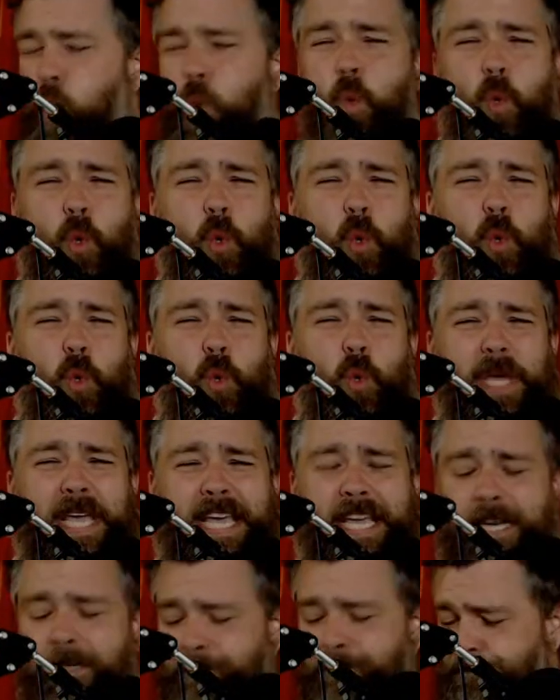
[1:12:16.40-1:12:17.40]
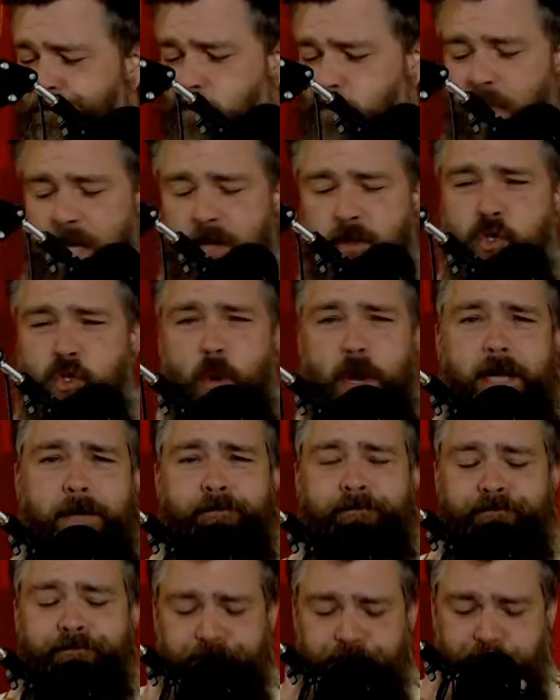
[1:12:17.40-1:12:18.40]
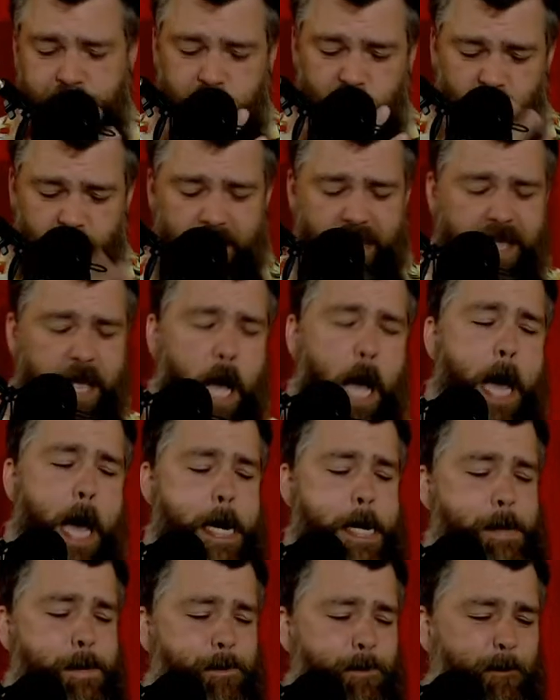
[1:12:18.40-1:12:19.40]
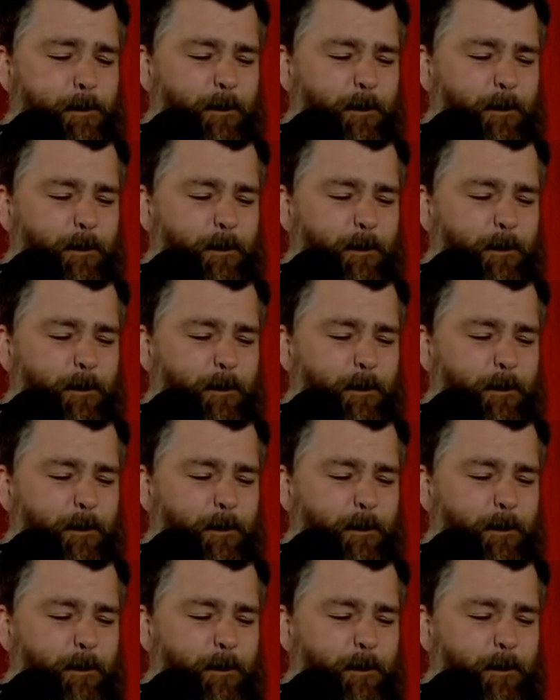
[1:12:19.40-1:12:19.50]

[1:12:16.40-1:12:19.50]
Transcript: ooh-wee. That was great. Let